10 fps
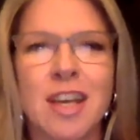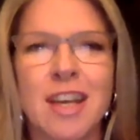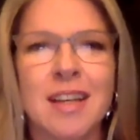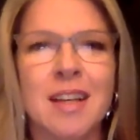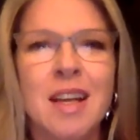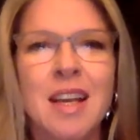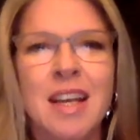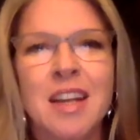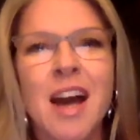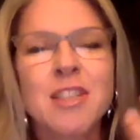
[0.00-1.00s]
And
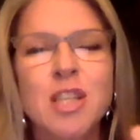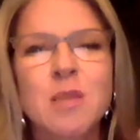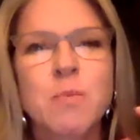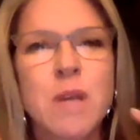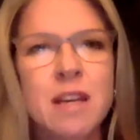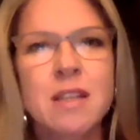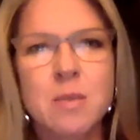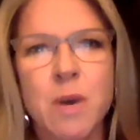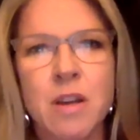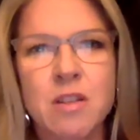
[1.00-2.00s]
not just being a
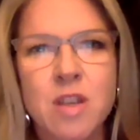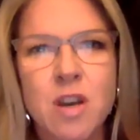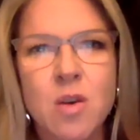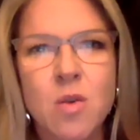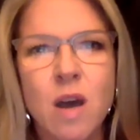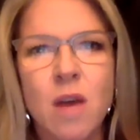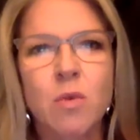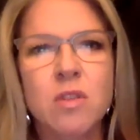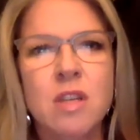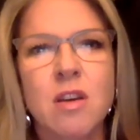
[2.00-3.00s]
sponge, though, I
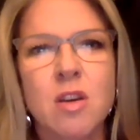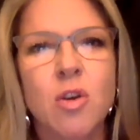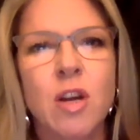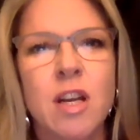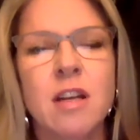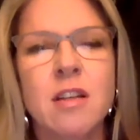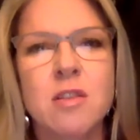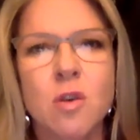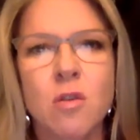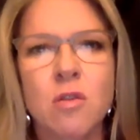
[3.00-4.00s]
will tell you, creating
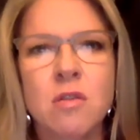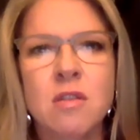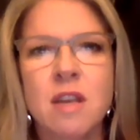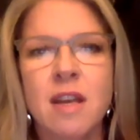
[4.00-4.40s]
consultants,